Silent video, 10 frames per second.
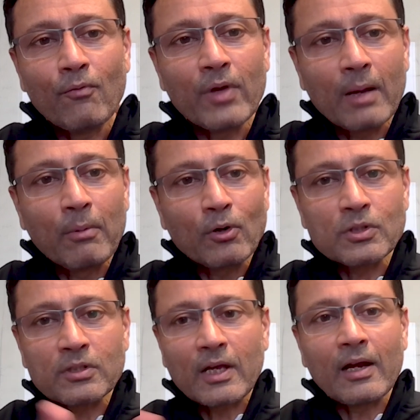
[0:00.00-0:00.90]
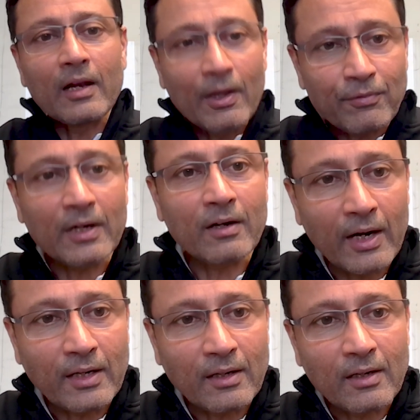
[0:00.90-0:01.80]
We're able to scale left and
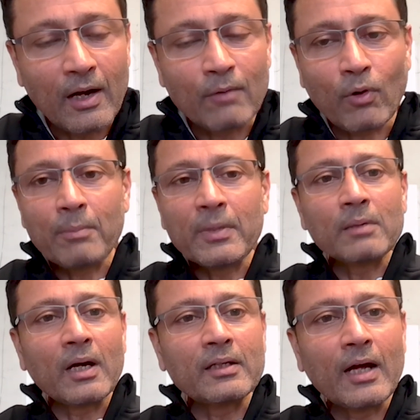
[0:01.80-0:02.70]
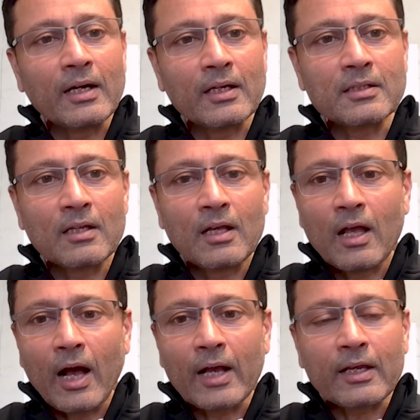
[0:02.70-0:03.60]
right. And what I mean by that is
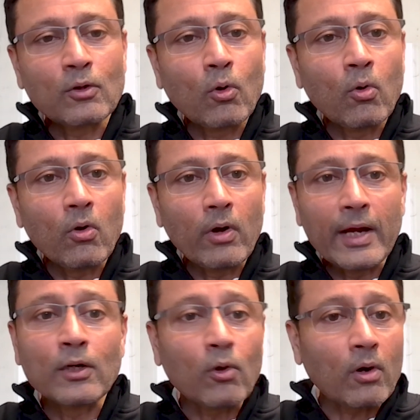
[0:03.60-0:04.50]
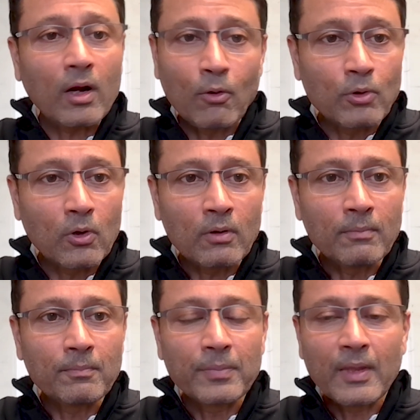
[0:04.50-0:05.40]
I can go indoor or outdoor,
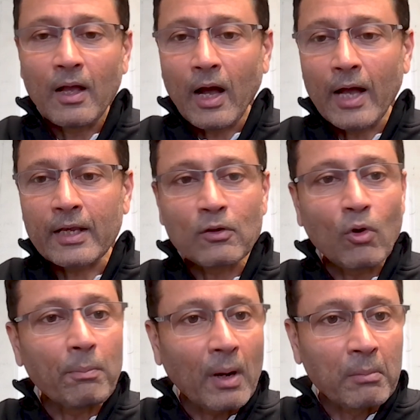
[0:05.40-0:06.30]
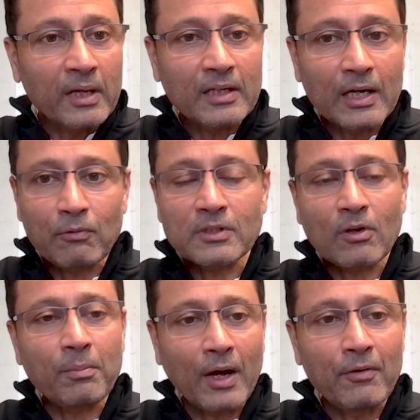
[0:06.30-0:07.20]
I can go public networks
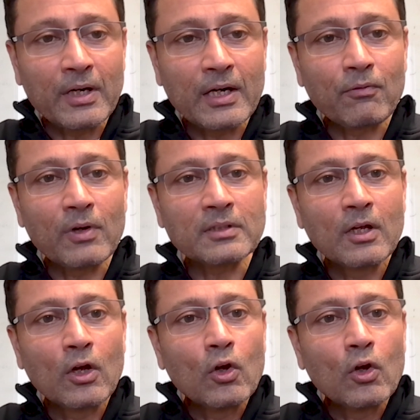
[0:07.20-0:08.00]
or private networks.